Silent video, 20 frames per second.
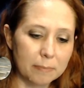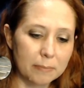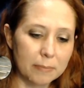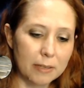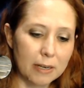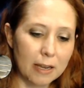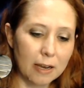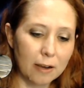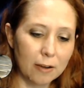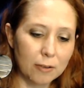
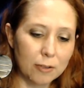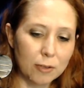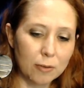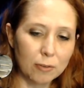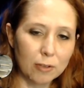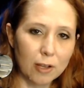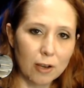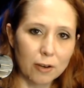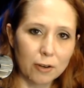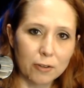
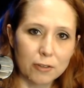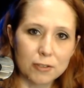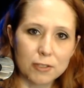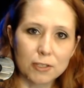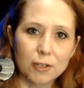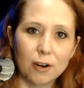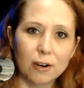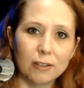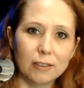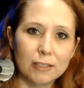longer the
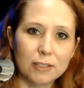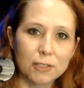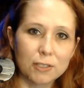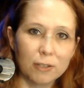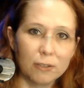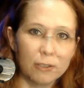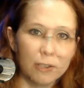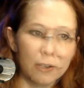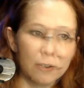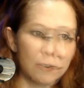Scarlett
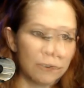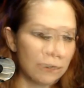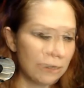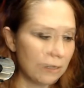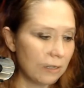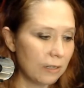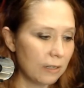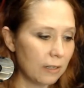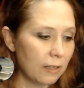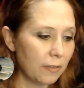Solo.
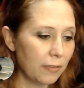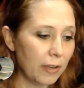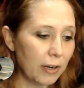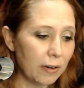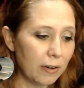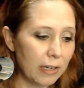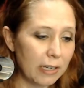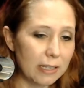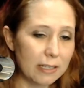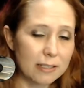There
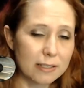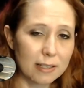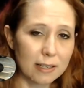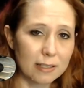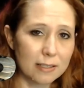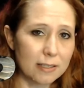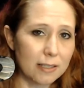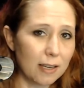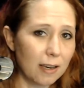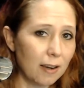is a
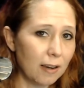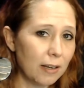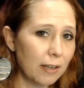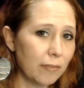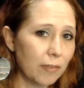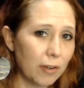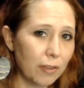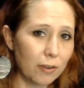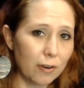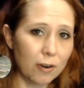ton of
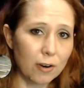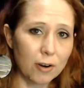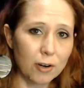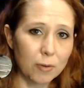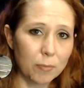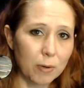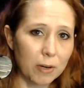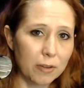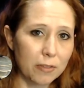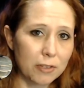other
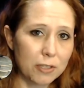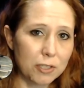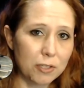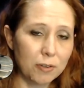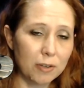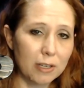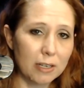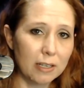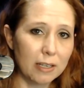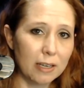hardware that you
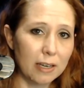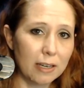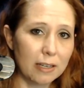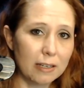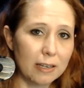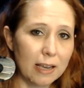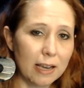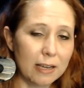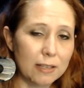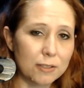can get
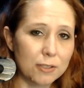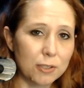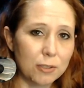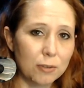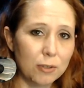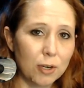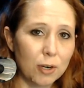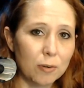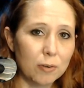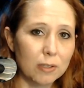as you
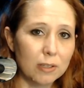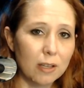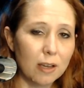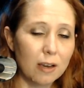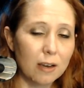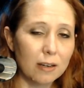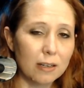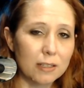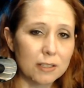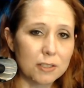go along
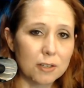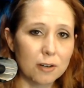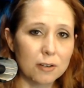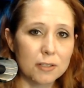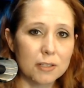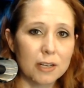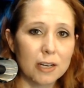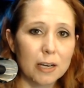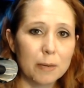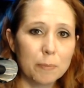and start
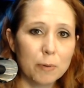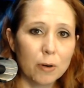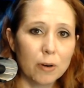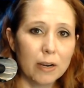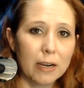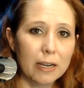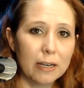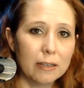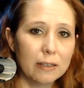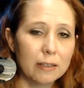to upgrade.